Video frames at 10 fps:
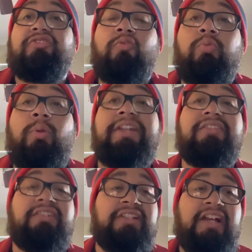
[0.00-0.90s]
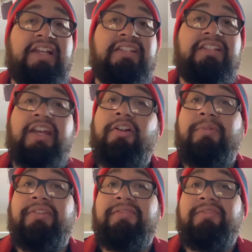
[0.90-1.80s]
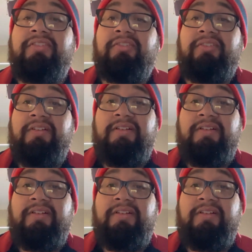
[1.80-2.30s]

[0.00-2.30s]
crazy. I cannot believe this.